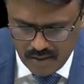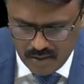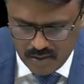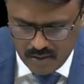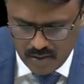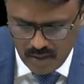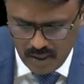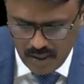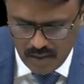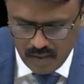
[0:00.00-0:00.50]

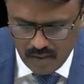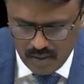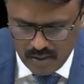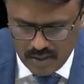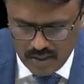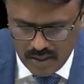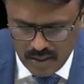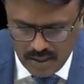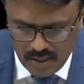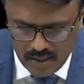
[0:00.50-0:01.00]
So
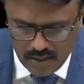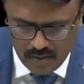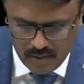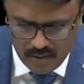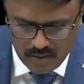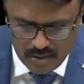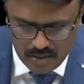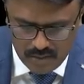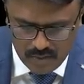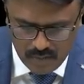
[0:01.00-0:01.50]
agonist and
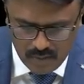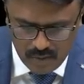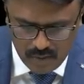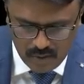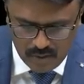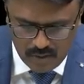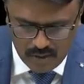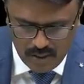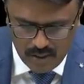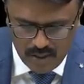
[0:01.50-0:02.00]
antagonist
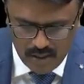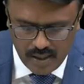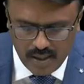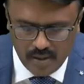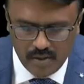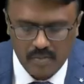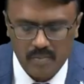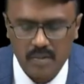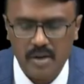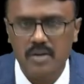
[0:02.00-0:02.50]
both are
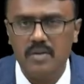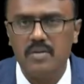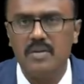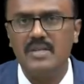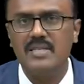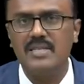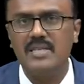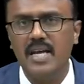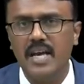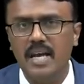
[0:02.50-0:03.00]
trying to bind to the
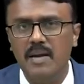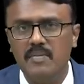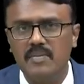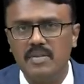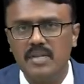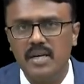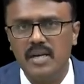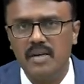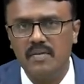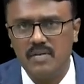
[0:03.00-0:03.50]
same
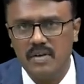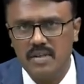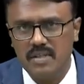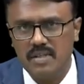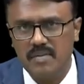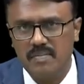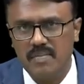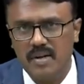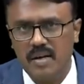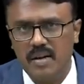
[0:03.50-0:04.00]
site of the
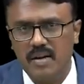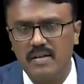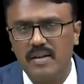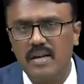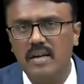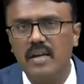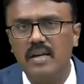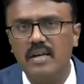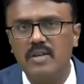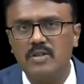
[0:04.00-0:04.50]
receptor,
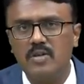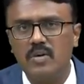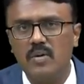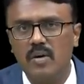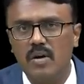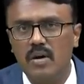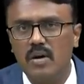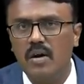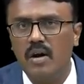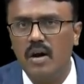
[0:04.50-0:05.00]
then it is
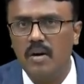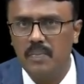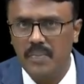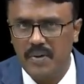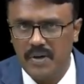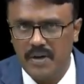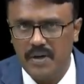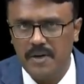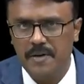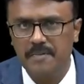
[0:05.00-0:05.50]
called
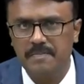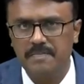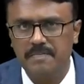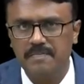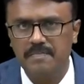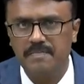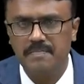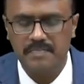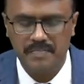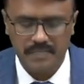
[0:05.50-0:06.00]
competitive.
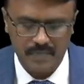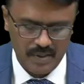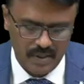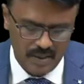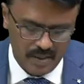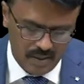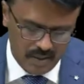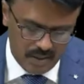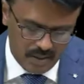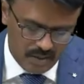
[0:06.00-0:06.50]

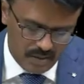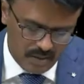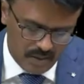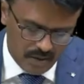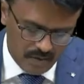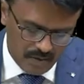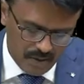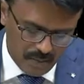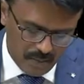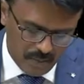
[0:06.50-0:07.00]
So
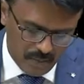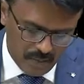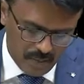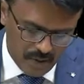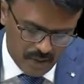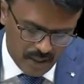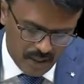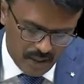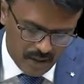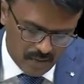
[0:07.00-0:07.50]
if they
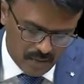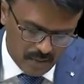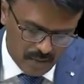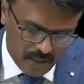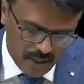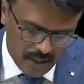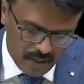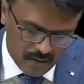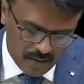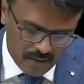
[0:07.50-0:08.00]
try to
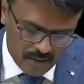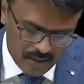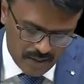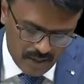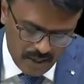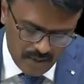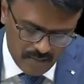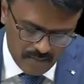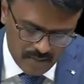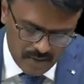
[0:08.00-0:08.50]
bind to the
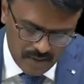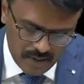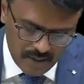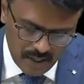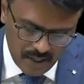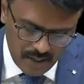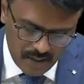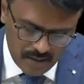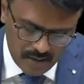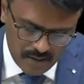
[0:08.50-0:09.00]
same
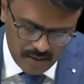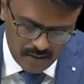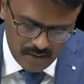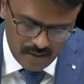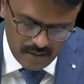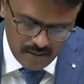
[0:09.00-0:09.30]
site,